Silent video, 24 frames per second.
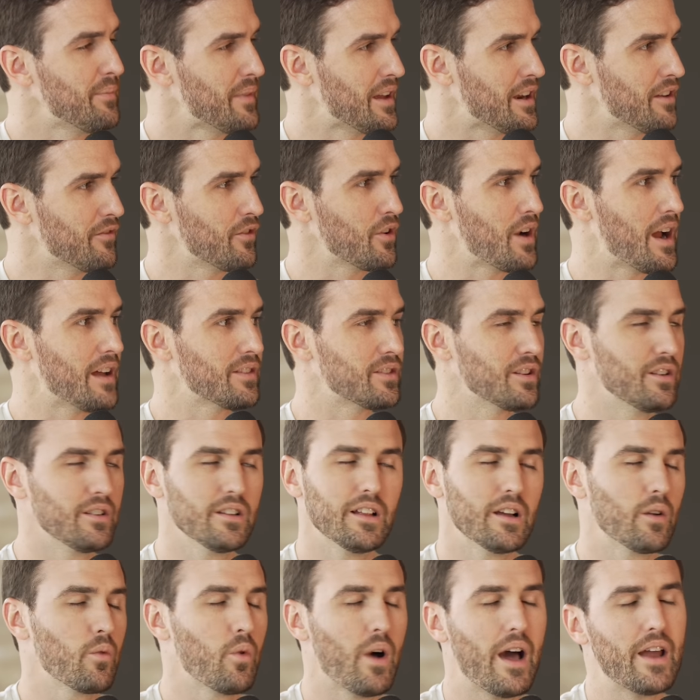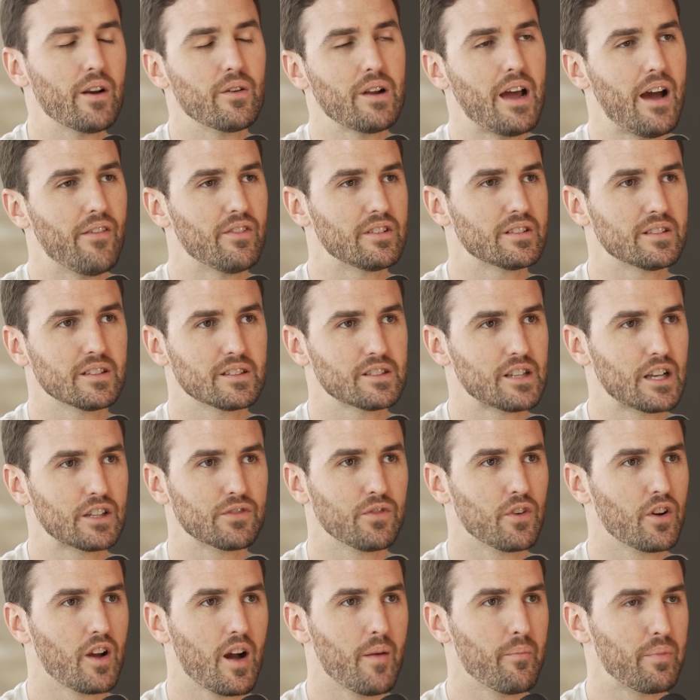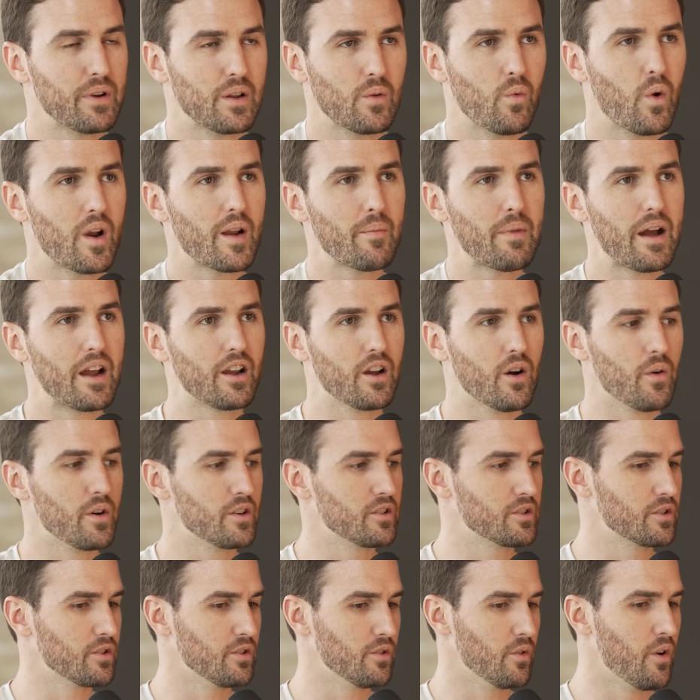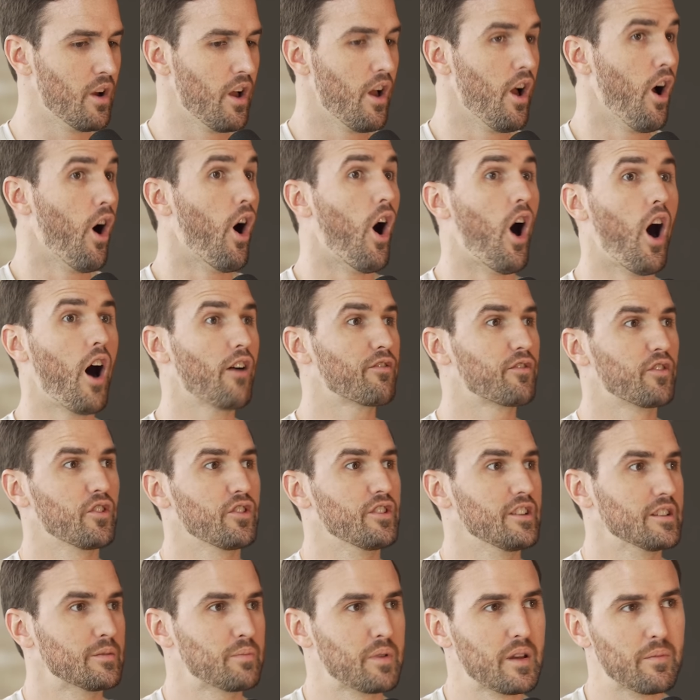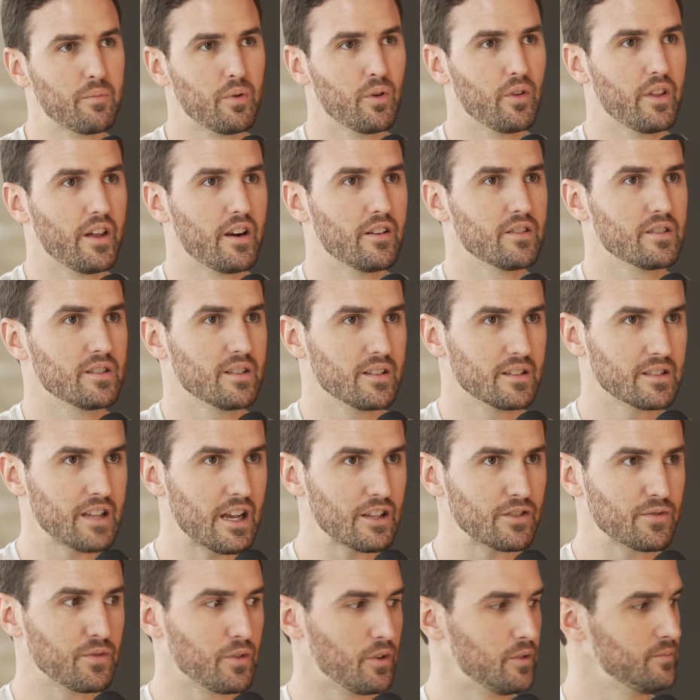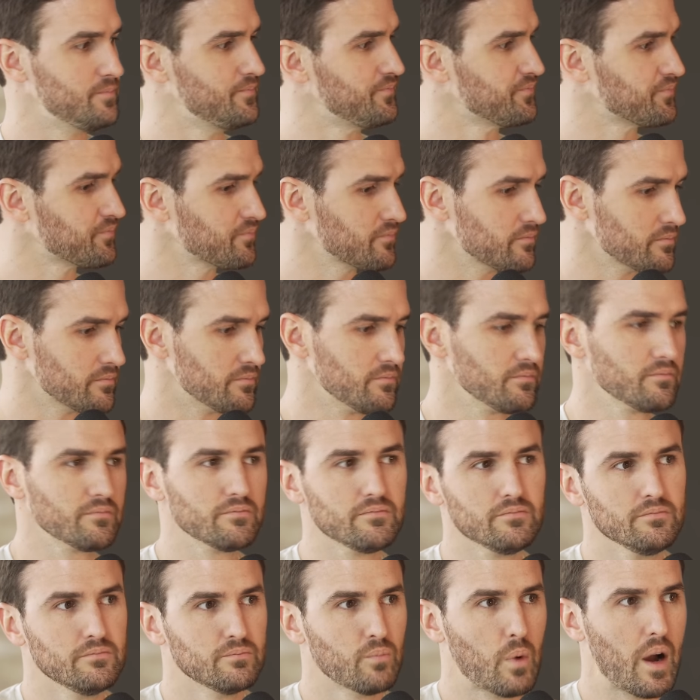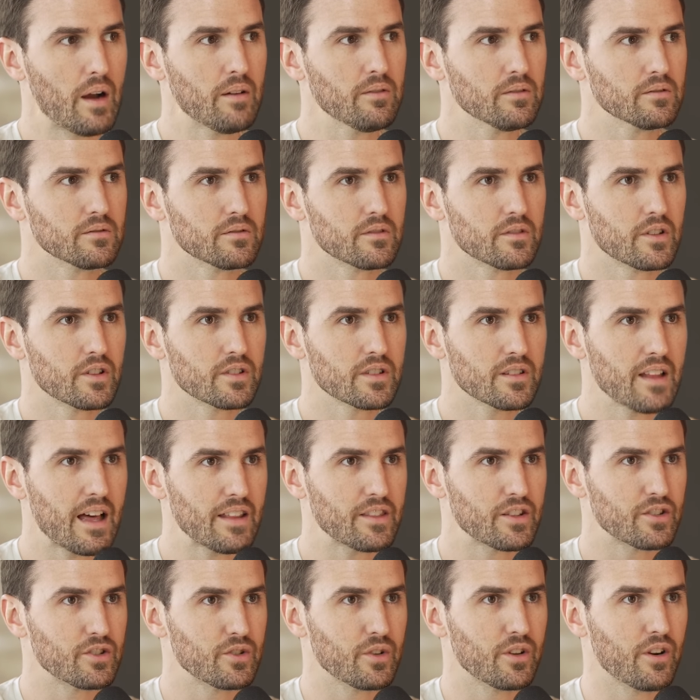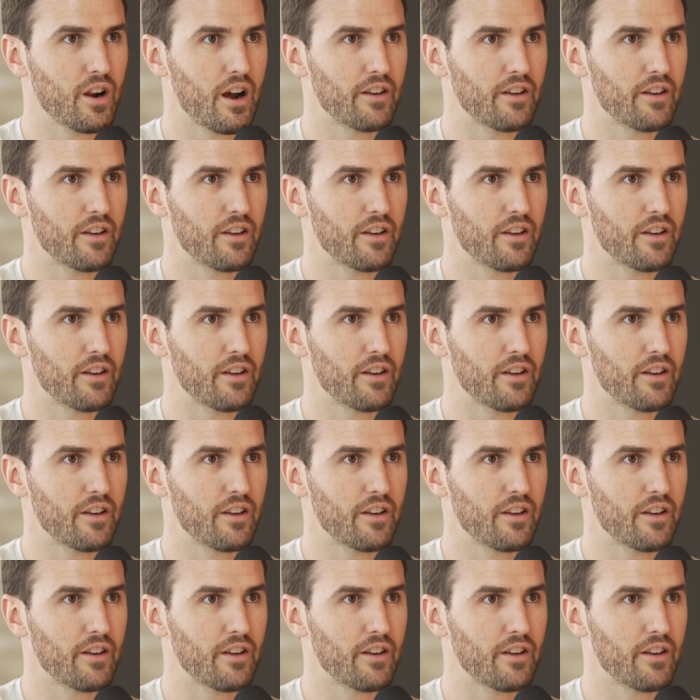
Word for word: And if you're out there and you're like, well, I don't have a successful company, what am I going to offer these people that are successful? Well, there's a lot that you can